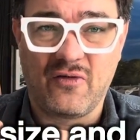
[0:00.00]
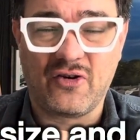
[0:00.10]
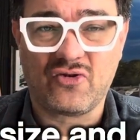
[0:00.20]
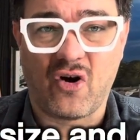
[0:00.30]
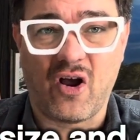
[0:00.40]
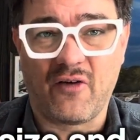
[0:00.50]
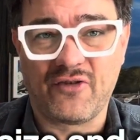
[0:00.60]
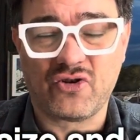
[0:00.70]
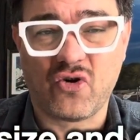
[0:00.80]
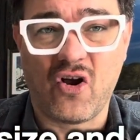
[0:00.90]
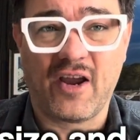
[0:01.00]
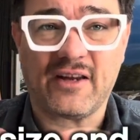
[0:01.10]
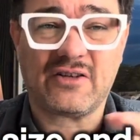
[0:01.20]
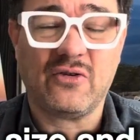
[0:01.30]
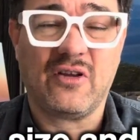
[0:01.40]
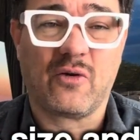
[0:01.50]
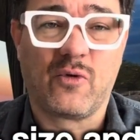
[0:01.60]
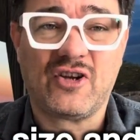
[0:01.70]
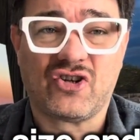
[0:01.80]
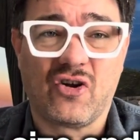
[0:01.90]
the drawing to the
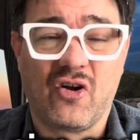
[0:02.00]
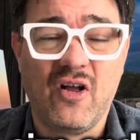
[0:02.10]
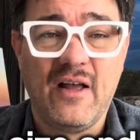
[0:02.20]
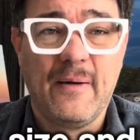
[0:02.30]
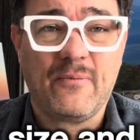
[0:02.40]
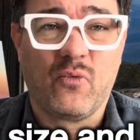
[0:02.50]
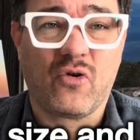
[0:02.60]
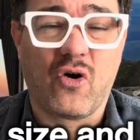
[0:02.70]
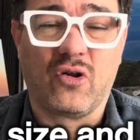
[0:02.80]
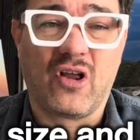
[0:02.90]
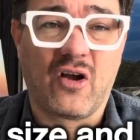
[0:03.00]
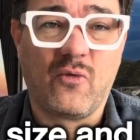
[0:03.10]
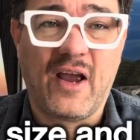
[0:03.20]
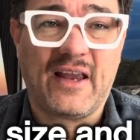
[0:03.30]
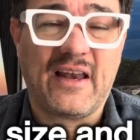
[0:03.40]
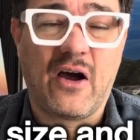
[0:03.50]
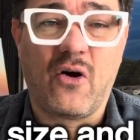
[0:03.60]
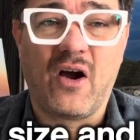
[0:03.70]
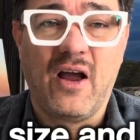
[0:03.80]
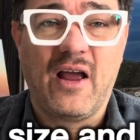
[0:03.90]
original, will go a long way.
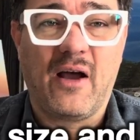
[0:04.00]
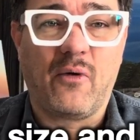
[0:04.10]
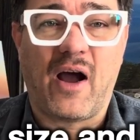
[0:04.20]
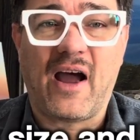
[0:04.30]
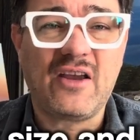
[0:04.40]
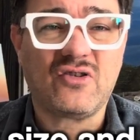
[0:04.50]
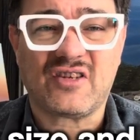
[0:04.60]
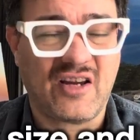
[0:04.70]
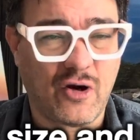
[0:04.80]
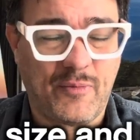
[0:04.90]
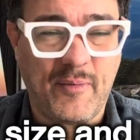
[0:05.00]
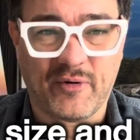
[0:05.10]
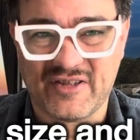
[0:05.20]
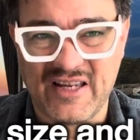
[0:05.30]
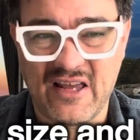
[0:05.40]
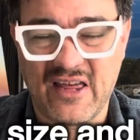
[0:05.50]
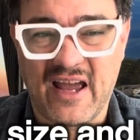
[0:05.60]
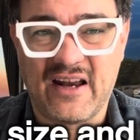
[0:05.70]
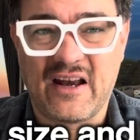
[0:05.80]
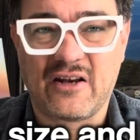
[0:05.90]
Now, I used to hear people say
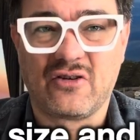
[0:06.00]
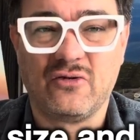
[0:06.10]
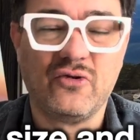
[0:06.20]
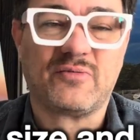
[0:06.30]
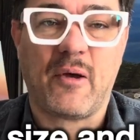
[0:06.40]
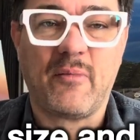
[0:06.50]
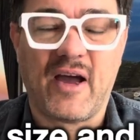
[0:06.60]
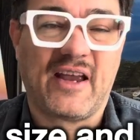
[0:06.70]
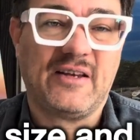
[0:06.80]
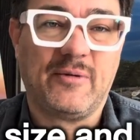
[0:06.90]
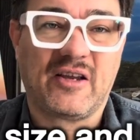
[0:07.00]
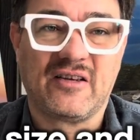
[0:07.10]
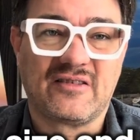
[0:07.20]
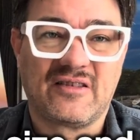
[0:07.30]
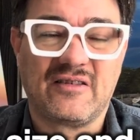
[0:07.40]
that, and I'd lose my mind because